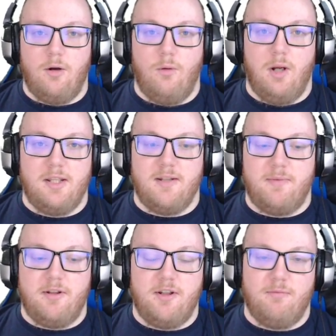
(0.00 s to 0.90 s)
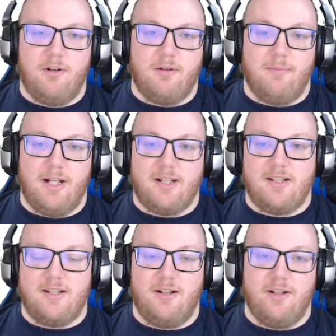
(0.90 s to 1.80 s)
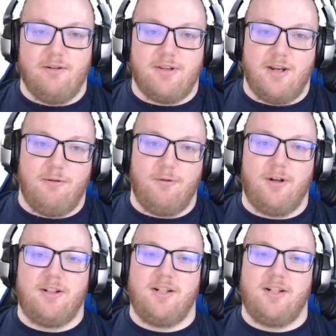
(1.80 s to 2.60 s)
What's up, YouTube? Welcome back to Celio's Network.